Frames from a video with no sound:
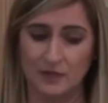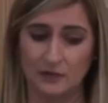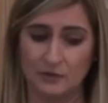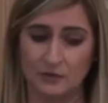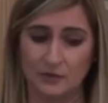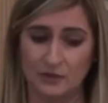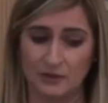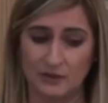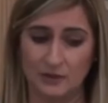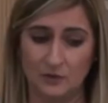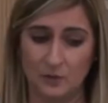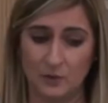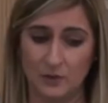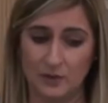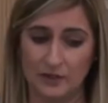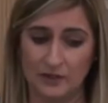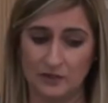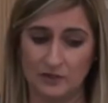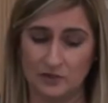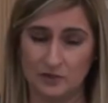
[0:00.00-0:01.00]
You can go
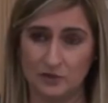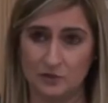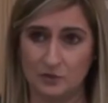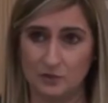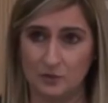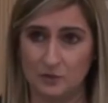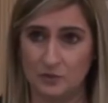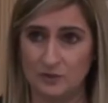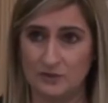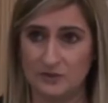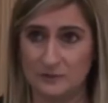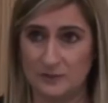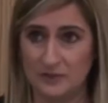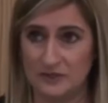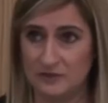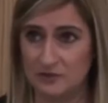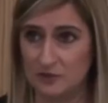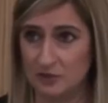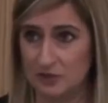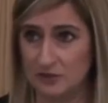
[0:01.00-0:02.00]
into
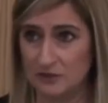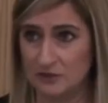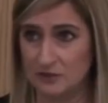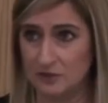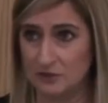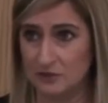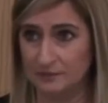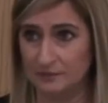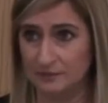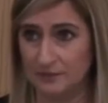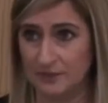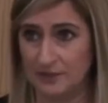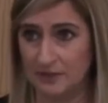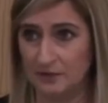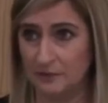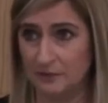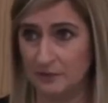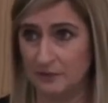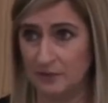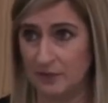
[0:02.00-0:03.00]
Smith's Toy Store. They
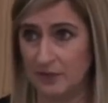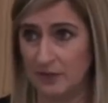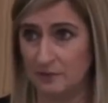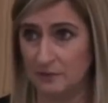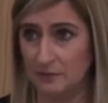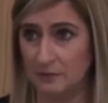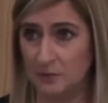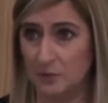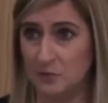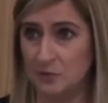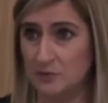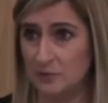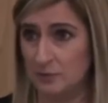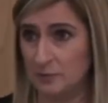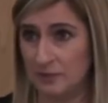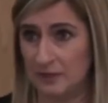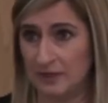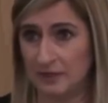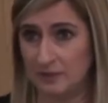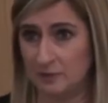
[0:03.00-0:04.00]
have
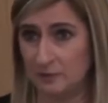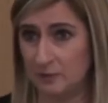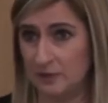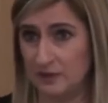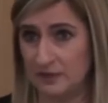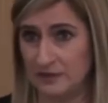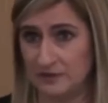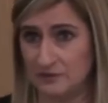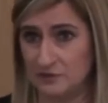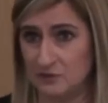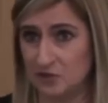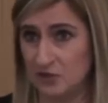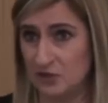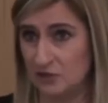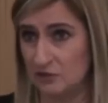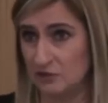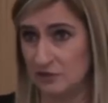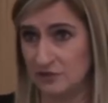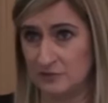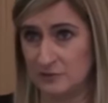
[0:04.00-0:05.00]
portable blackout blinds for
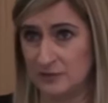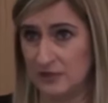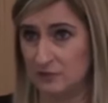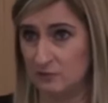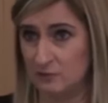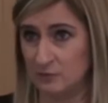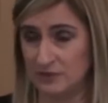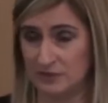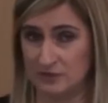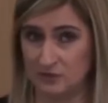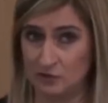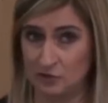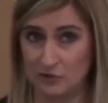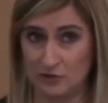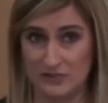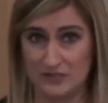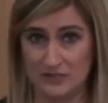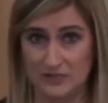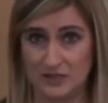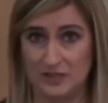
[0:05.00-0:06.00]
children's bedrooms that you
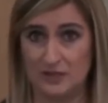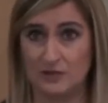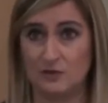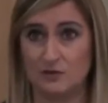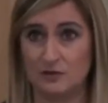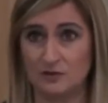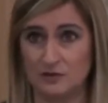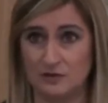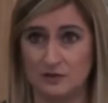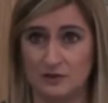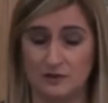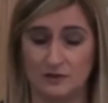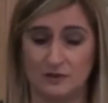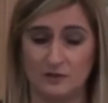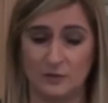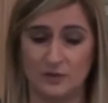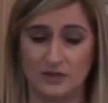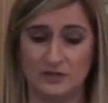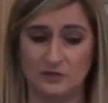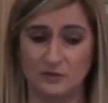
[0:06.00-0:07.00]
just stick onto
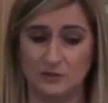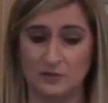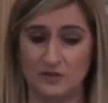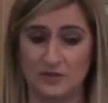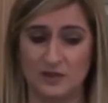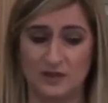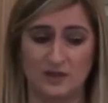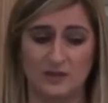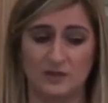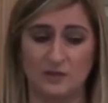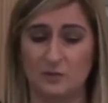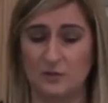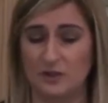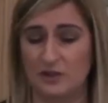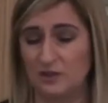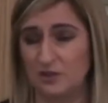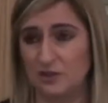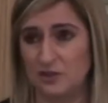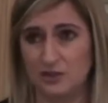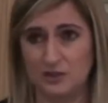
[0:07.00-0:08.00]
the windows. They're
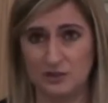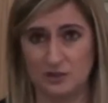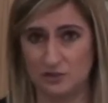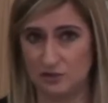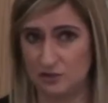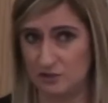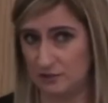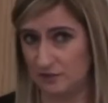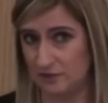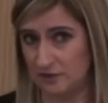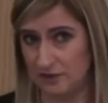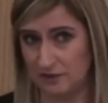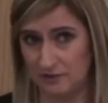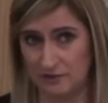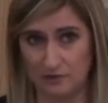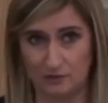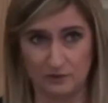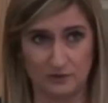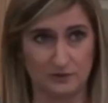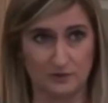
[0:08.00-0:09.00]
about 30, 35
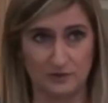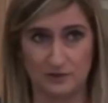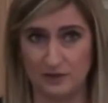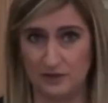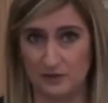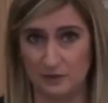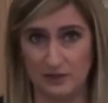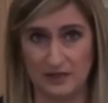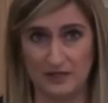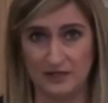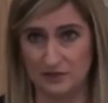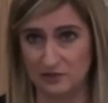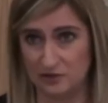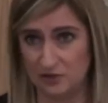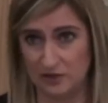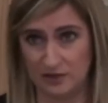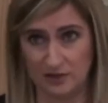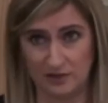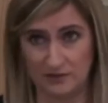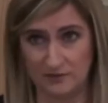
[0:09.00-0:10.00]
euros. They'll
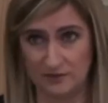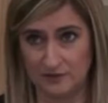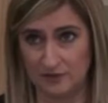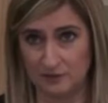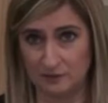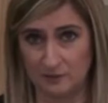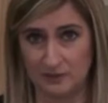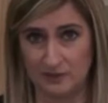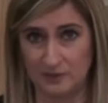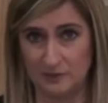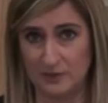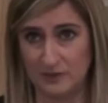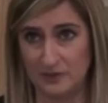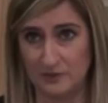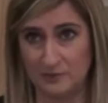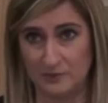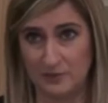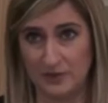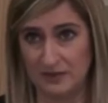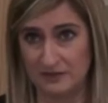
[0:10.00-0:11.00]
last you a lifetime. It'll be
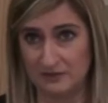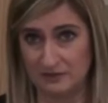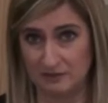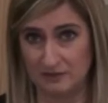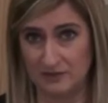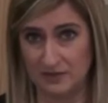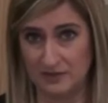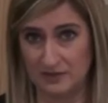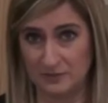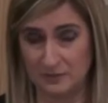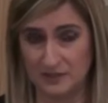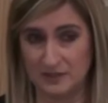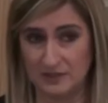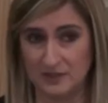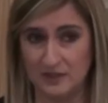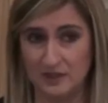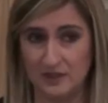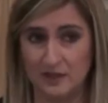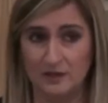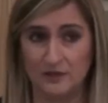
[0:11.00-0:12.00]
the best
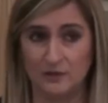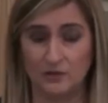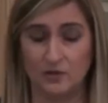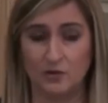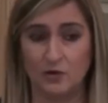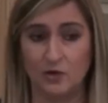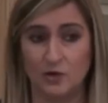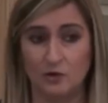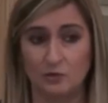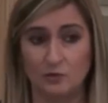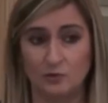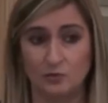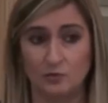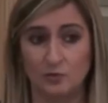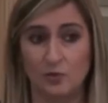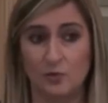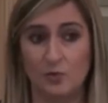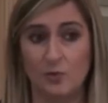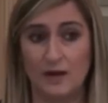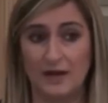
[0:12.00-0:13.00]
investment. They're called
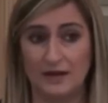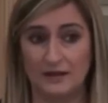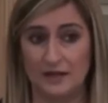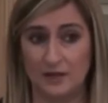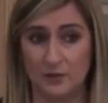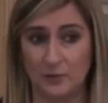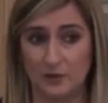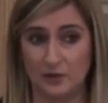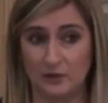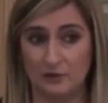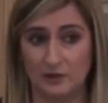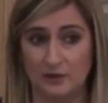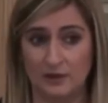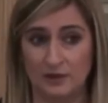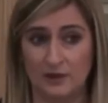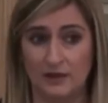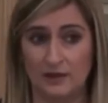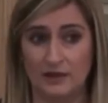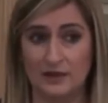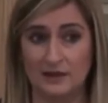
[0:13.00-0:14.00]
Grow Anywhere,
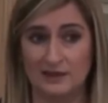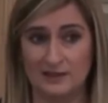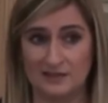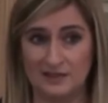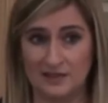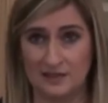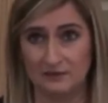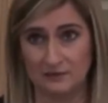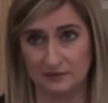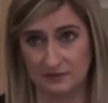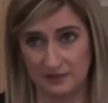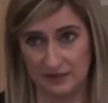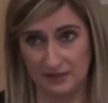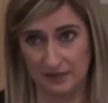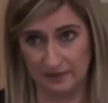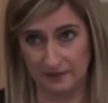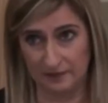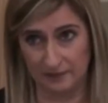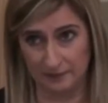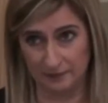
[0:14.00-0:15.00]
and definitely
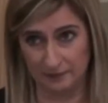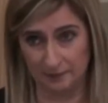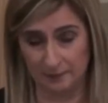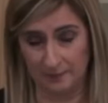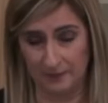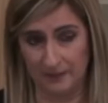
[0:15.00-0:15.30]
get them.